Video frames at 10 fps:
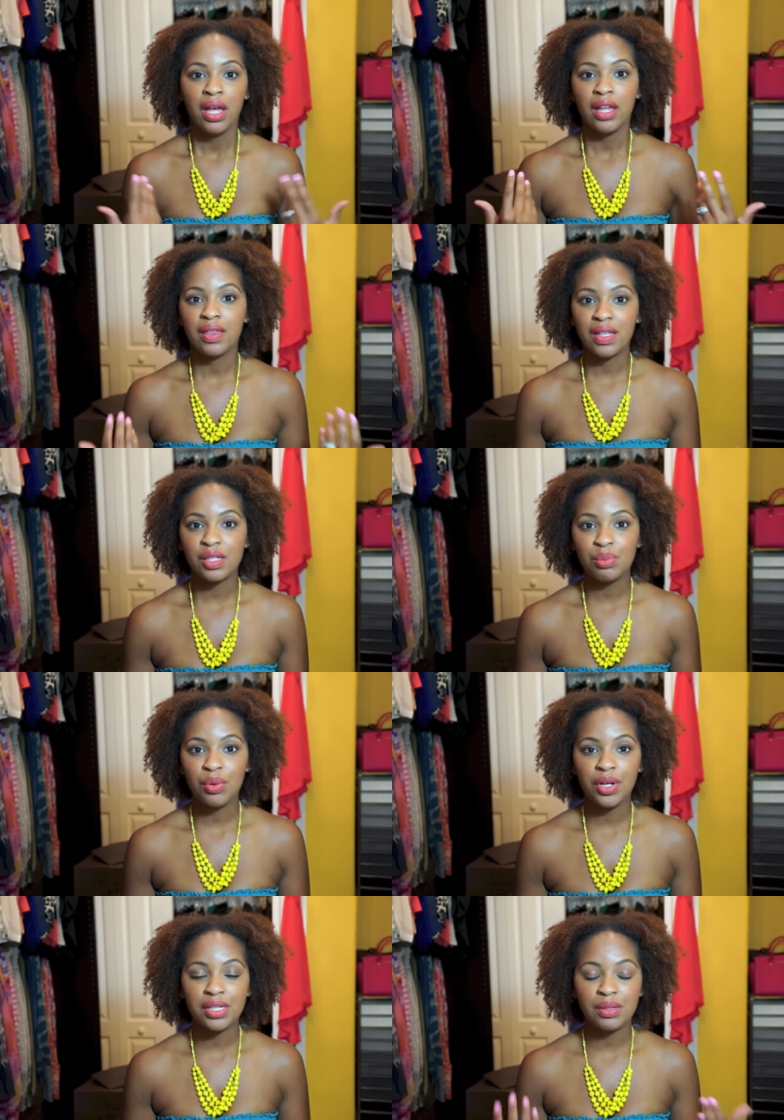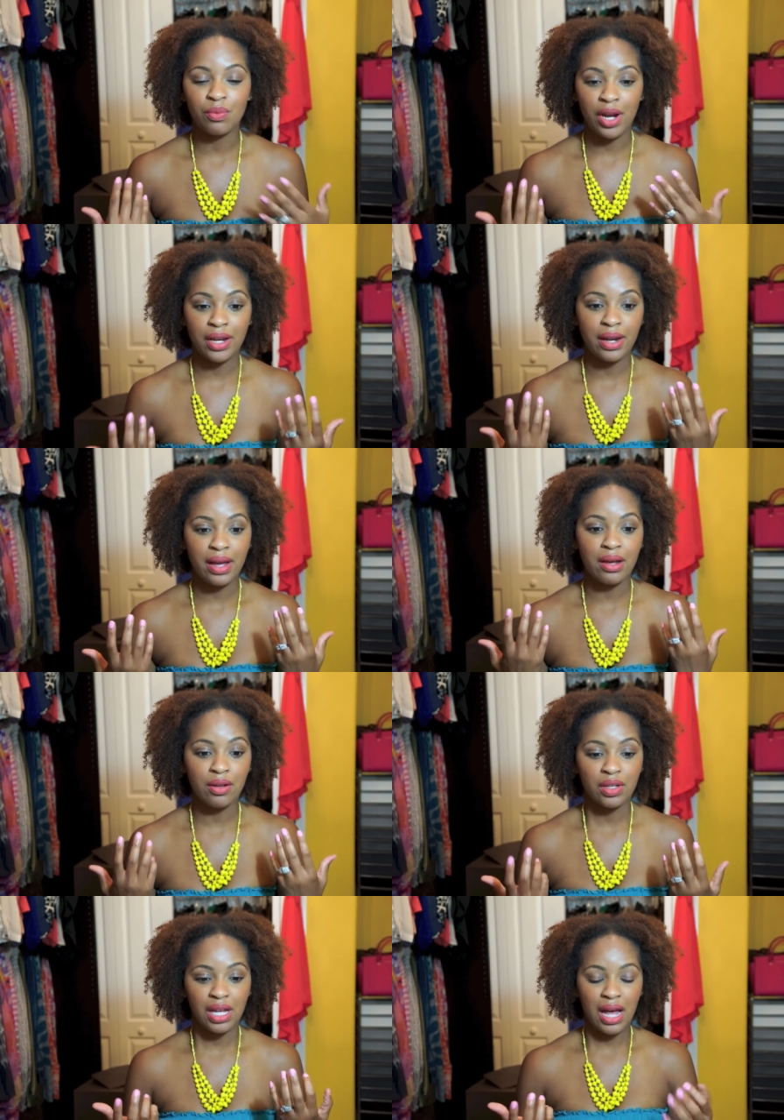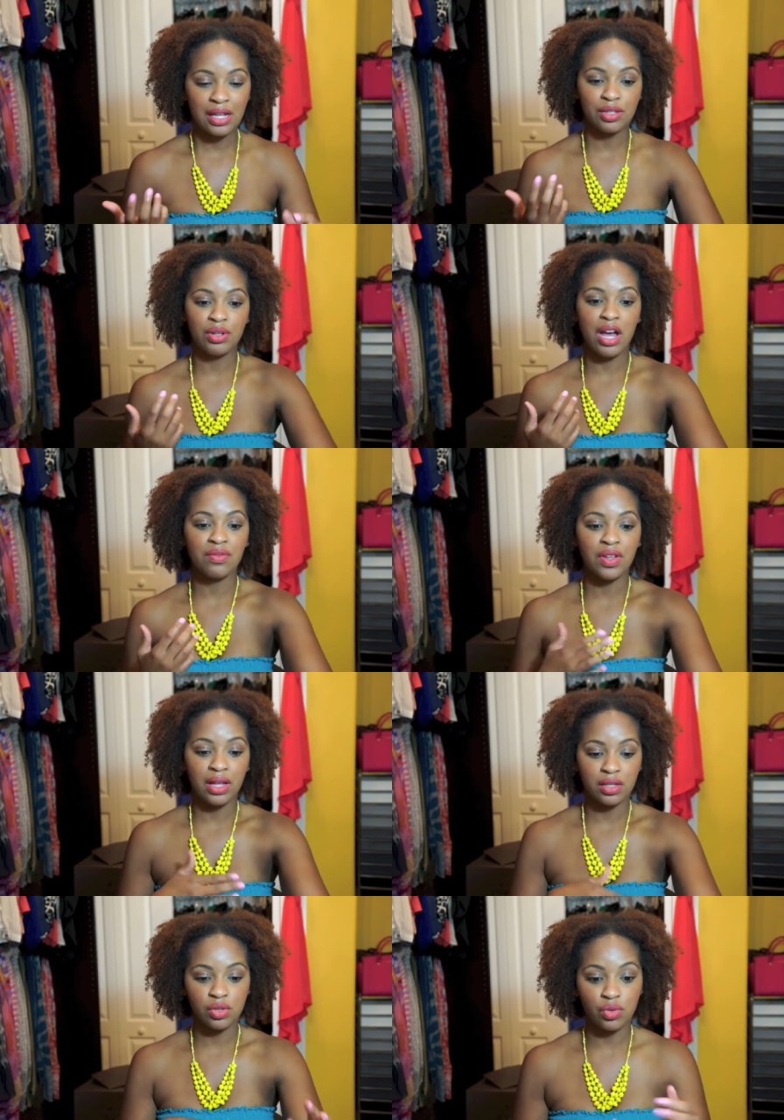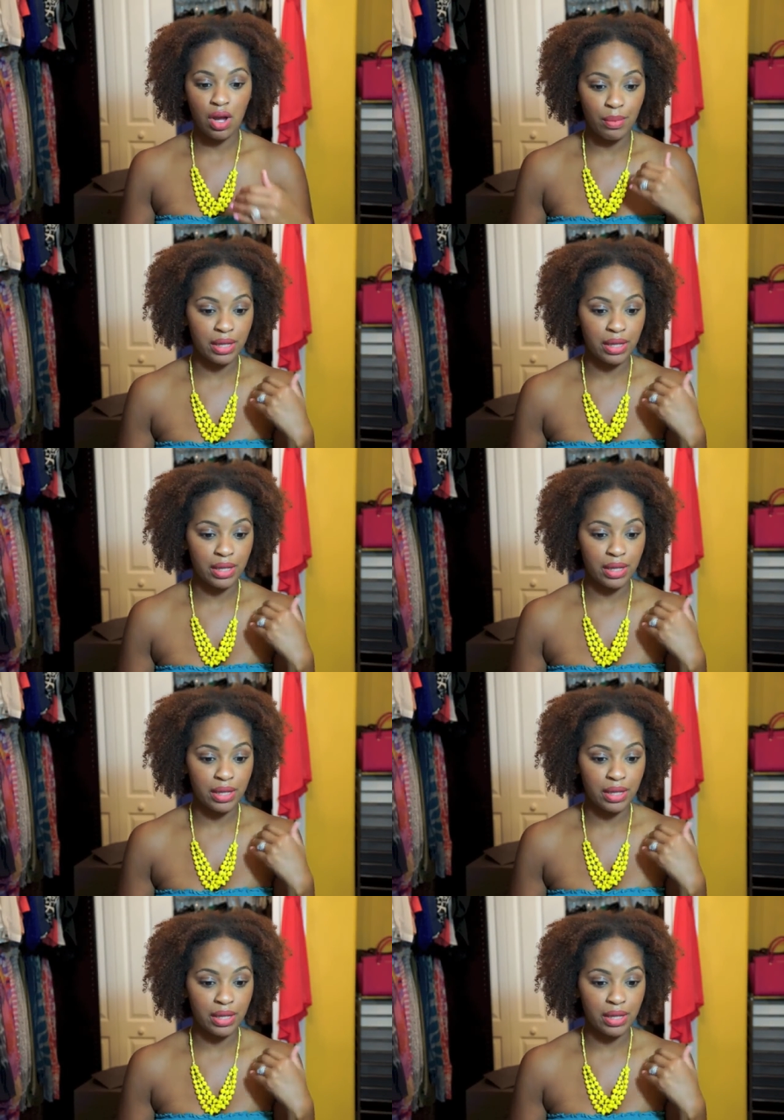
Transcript: At this point, right now, I do not feel like it's drying